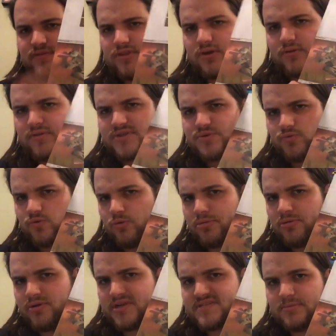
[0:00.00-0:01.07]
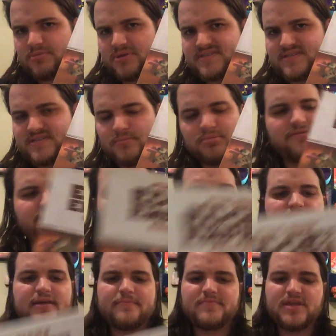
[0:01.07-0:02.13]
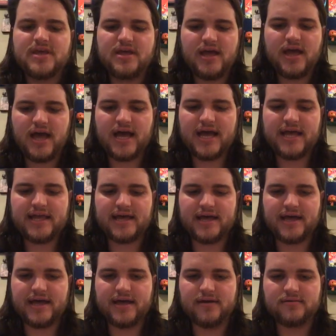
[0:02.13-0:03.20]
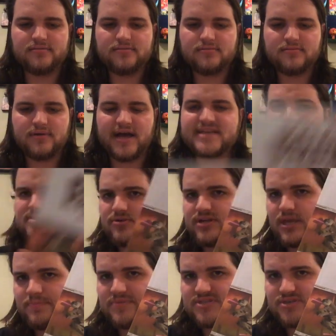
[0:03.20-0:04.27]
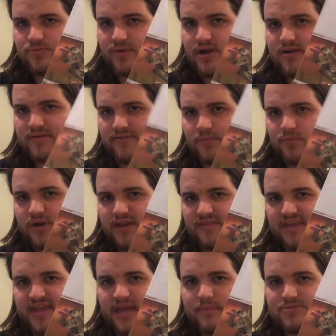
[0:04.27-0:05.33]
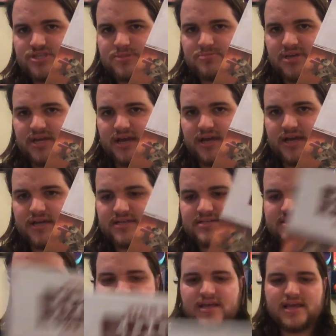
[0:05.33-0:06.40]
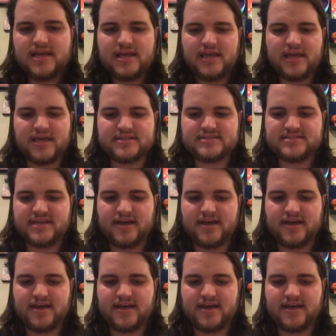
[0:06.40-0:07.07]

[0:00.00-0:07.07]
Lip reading: though this rule book is a bit simplified, I still keep this around if I'm running the game, just because it's